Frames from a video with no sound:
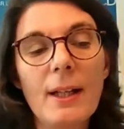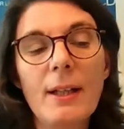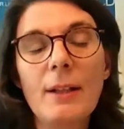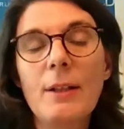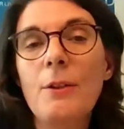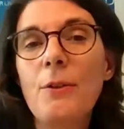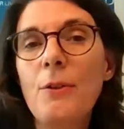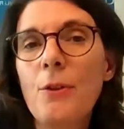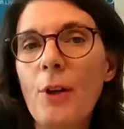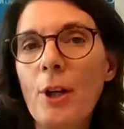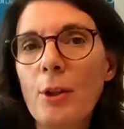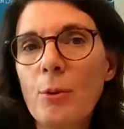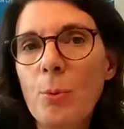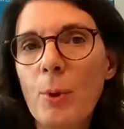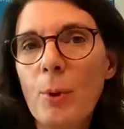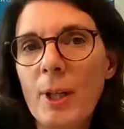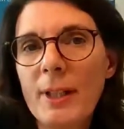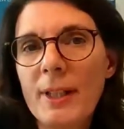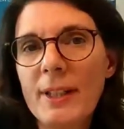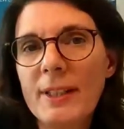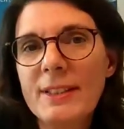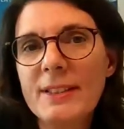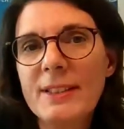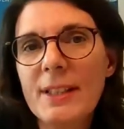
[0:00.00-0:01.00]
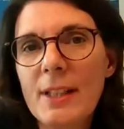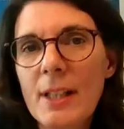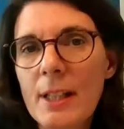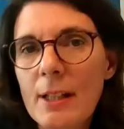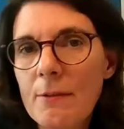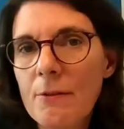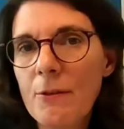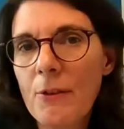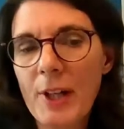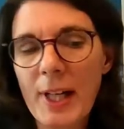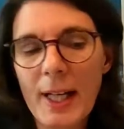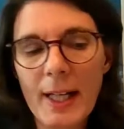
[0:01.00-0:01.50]
The third one is
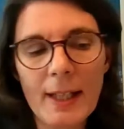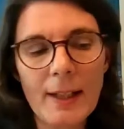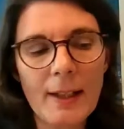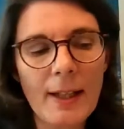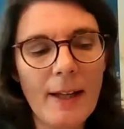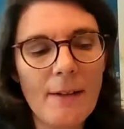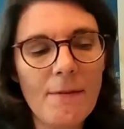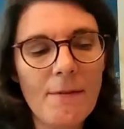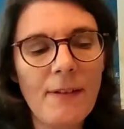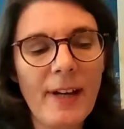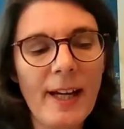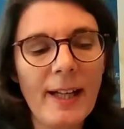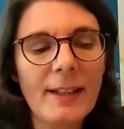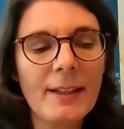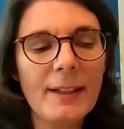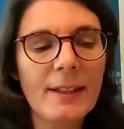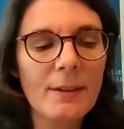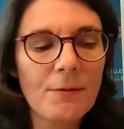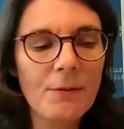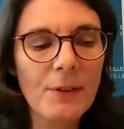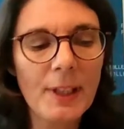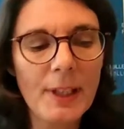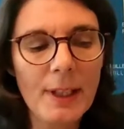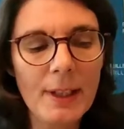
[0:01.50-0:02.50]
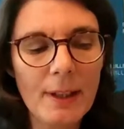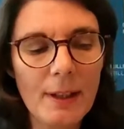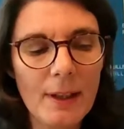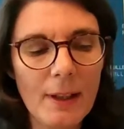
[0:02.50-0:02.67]
delivering effectively,